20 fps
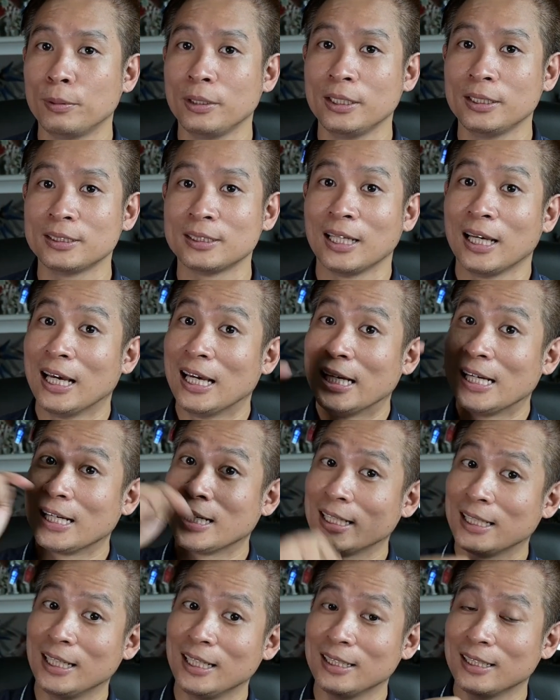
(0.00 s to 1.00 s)
please
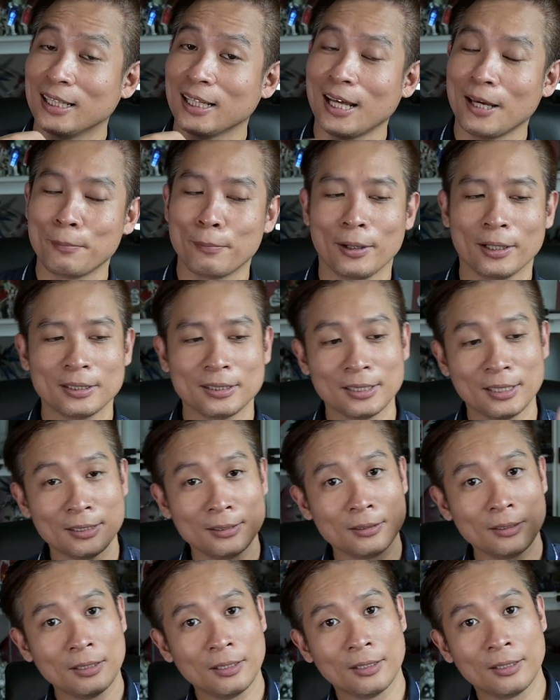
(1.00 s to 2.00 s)
click the like
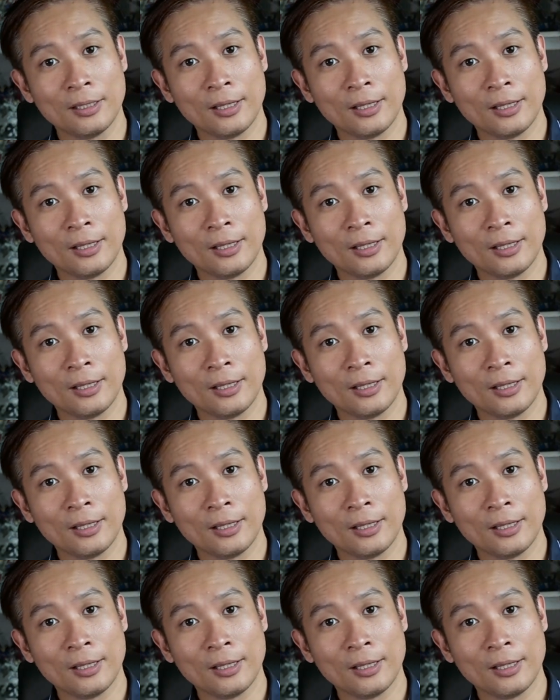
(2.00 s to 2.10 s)
button,